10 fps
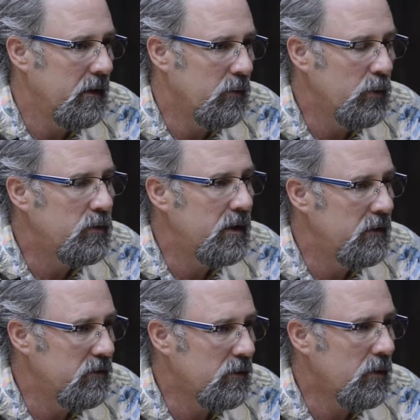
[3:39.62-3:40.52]

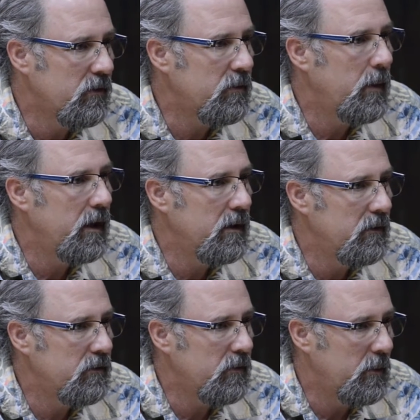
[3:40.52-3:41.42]
routine source
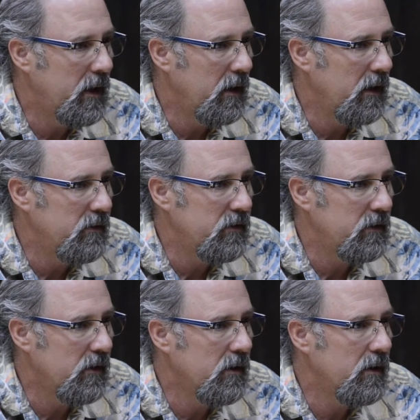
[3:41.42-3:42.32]
maintenance from
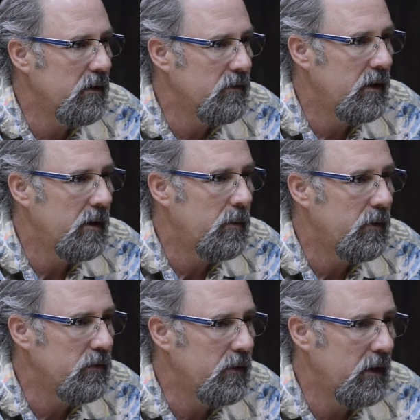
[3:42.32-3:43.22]
analyzing dirtier
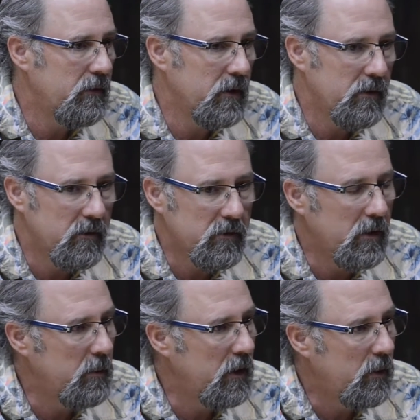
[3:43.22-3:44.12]
samples. And I think that's
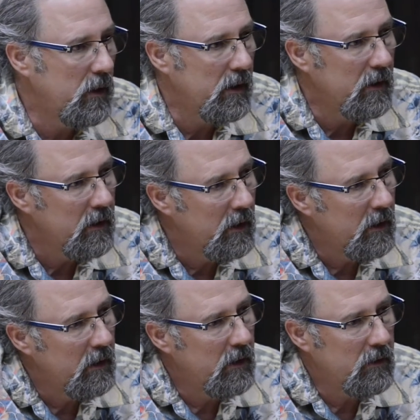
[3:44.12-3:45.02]
going to be quite
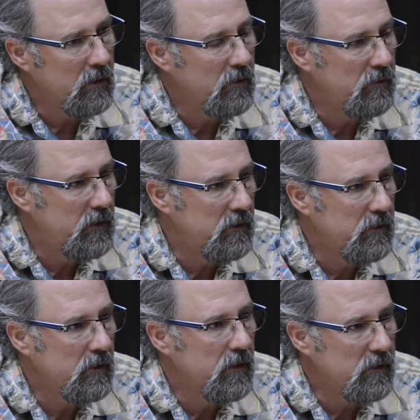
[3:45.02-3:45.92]
a good
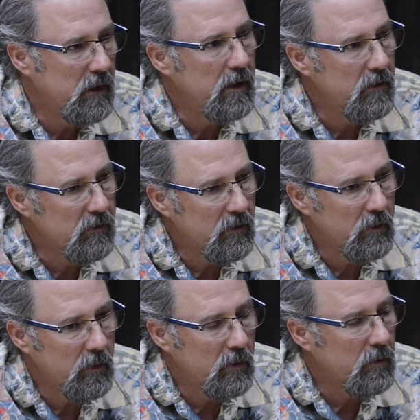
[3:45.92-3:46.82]
feature that the industry
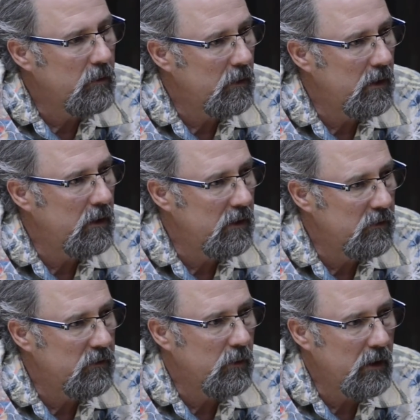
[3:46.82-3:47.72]
will
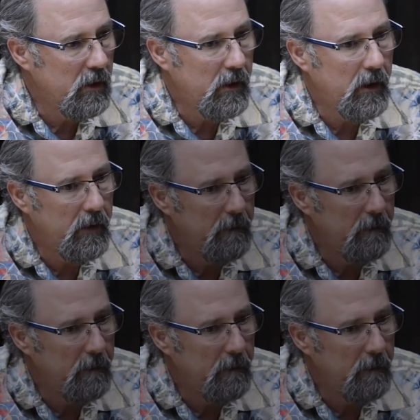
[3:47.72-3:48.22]
enjoy a lot.